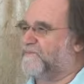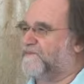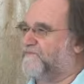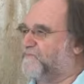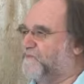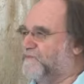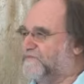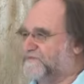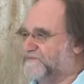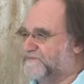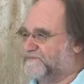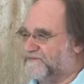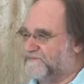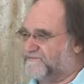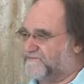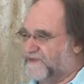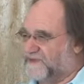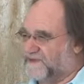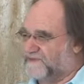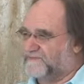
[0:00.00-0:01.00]
We've also
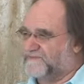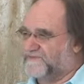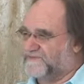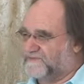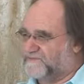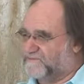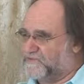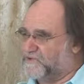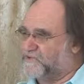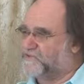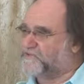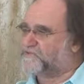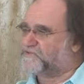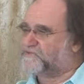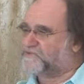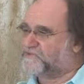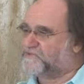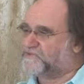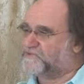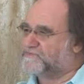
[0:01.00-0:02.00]
developed some new
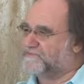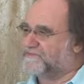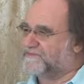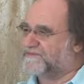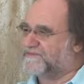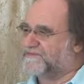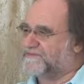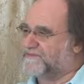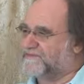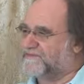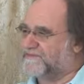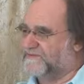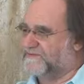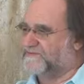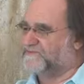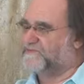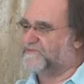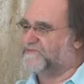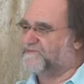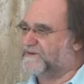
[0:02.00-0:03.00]
rooms
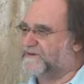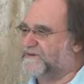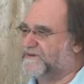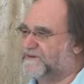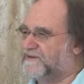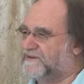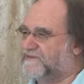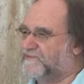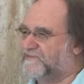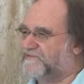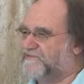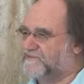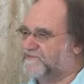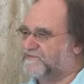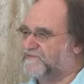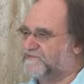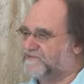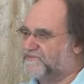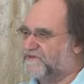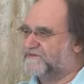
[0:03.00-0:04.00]
since we've been here. We've
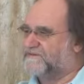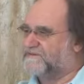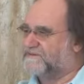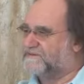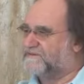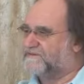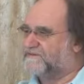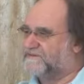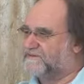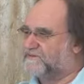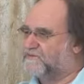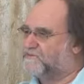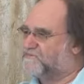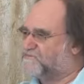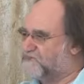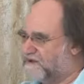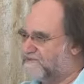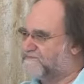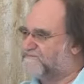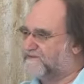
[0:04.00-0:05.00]
constructed, you know,
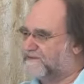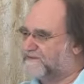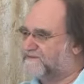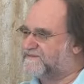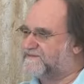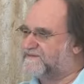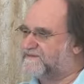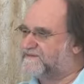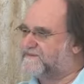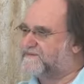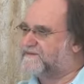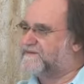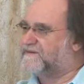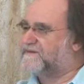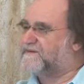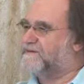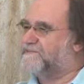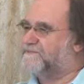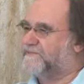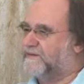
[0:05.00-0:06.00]
renovated
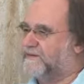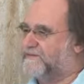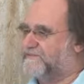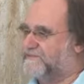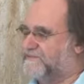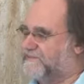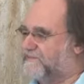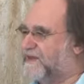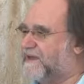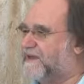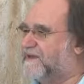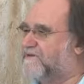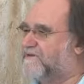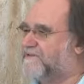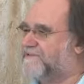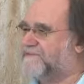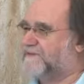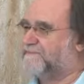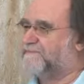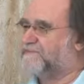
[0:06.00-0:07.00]
parts of the
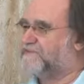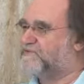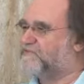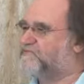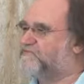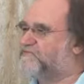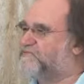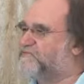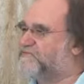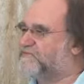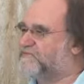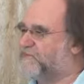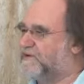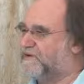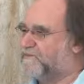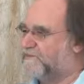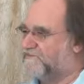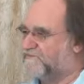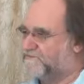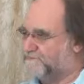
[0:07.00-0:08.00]
house up in the roof
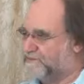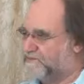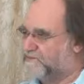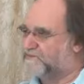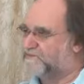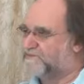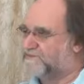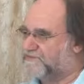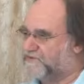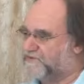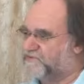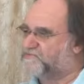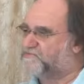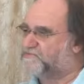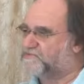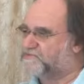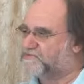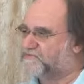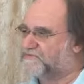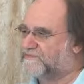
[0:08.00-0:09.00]
where we've built new
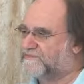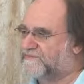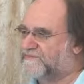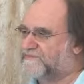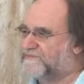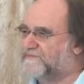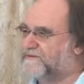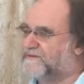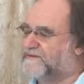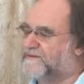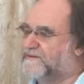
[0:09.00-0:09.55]
rooms.